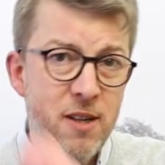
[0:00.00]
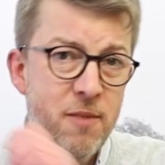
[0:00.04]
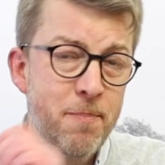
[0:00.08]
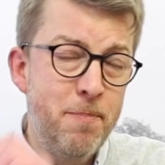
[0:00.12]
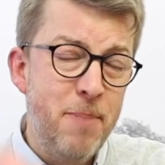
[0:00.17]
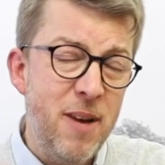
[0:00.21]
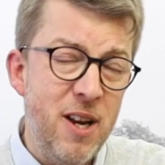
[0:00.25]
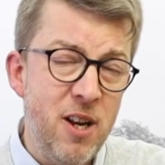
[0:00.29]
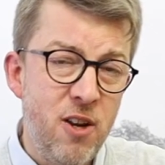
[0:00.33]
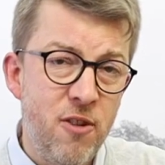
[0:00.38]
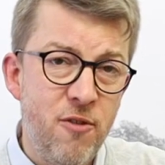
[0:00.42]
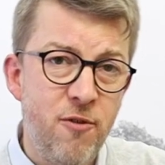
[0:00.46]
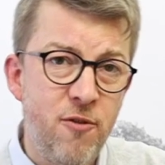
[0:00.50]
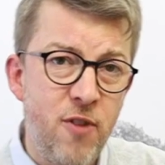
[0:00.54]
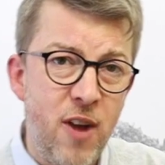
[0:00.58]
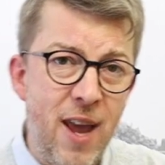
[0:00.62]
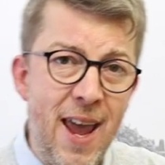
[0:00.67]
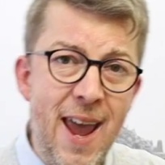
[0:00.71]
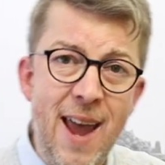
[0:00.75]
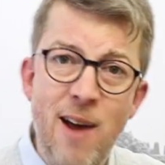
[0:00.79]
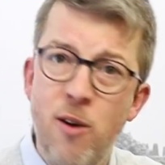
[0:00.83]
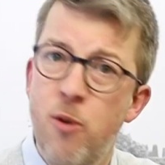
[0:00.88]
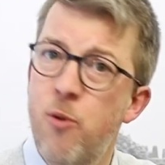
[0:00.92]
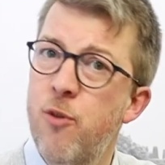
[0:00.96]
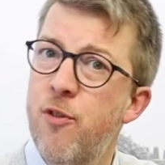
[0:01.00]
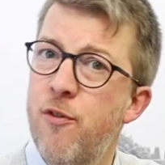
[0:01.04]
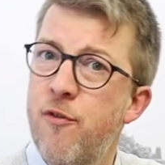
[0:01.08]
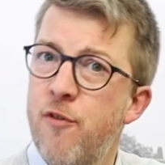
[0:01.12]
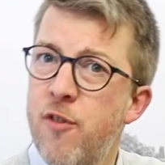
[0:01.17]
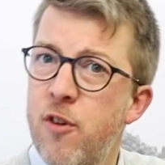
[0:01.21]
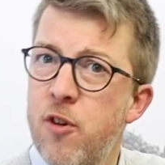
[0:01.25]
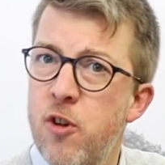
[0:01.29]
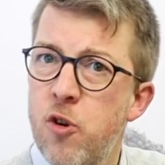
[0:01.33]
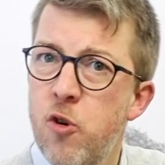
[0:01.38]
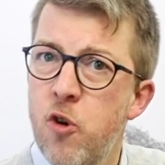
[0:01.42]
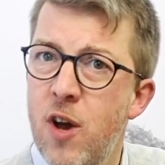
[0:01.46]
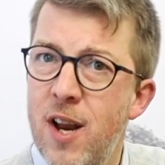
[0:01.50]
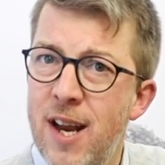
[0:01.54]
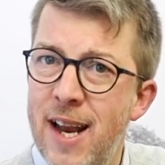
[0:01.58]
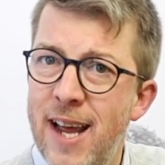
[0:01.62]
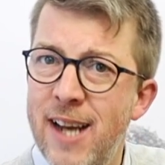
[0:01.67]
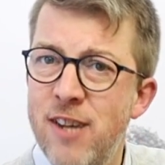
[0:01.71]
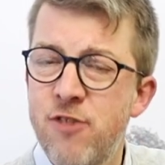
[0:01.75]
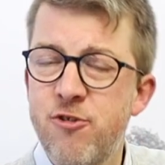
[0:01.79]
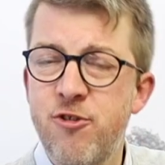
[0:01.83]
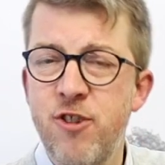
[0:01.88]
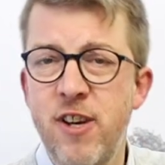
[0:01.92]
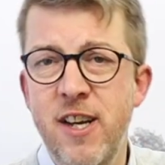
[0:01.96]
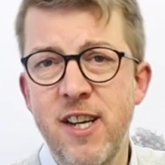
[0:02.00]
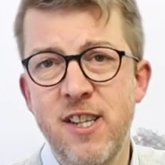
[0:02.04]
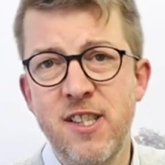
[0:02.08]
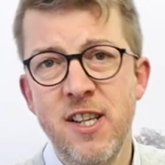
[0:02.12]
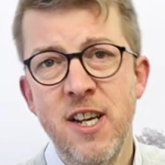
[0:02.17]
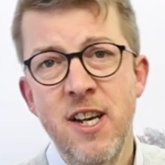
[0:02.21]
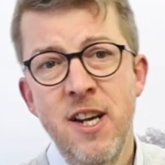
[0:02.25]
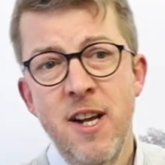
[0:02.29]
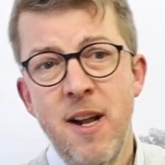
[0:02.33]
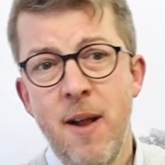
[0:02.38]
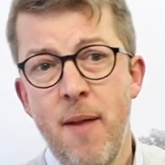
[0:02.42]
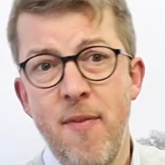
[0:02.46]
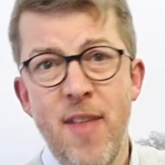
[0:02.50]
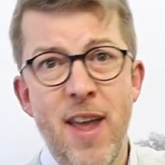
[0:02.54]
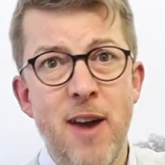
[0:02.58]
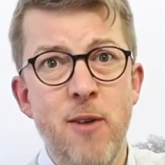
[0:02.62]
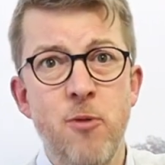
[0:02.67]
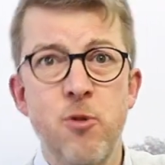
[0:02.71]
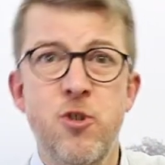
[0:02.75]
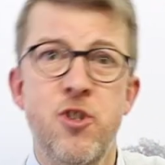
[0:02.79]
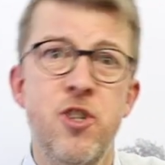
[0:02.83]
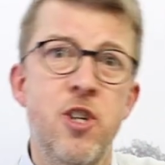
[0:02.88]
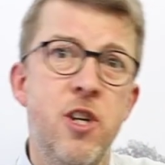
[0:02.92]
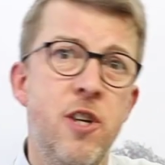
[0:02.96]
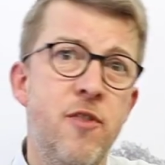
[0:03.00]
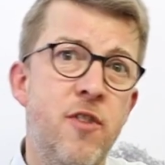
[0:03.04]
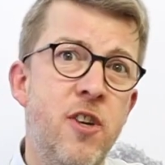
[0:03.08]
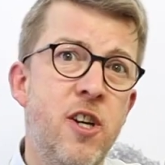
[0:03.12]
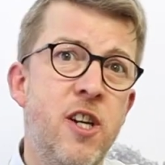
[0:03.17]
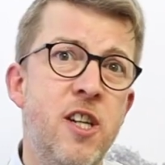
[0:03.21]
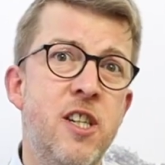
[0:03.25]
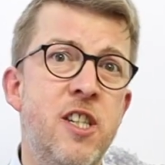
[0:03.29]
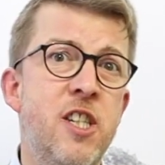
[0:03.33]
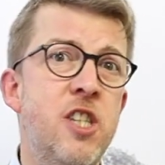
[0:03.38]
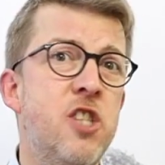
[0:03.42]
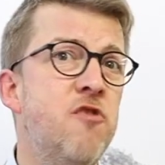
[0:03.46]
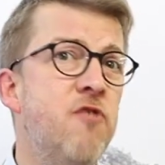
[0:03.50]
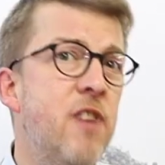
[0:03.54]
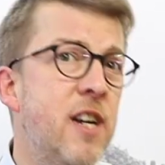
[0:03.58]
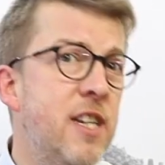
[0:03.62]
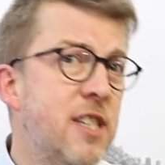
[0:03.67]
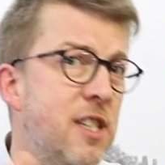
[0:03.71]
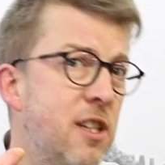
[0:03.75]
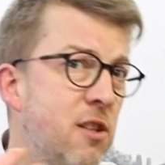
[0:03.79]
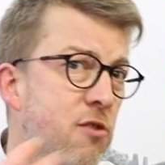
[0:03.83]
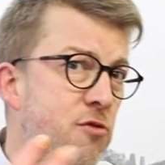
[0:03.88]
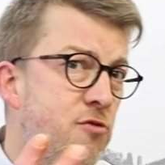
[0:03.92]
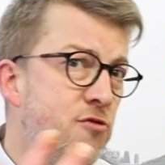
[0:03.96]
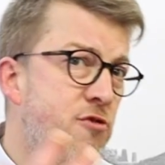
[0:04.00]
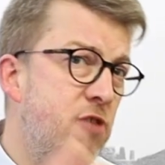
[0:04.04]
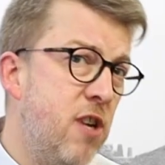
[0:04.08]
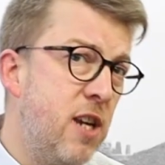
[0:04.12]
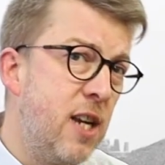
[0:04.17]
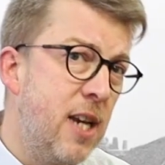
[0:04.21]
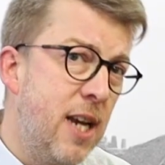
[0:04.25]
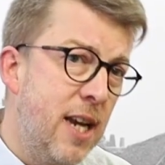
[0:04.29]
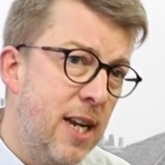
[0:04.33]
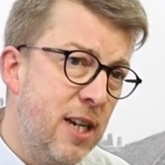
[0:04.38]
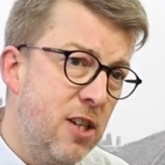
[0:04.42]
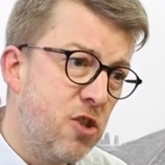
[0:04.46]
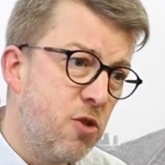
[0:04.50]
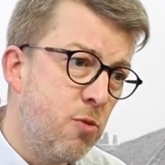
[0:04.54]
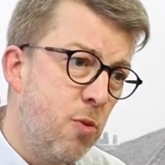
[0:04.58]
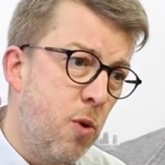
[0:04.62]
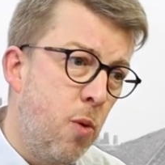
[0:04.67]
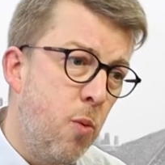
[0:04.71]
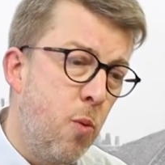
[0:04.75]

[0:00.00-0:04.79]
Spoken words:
bill of health for your electrics, and that will turn the condition rating 3 into a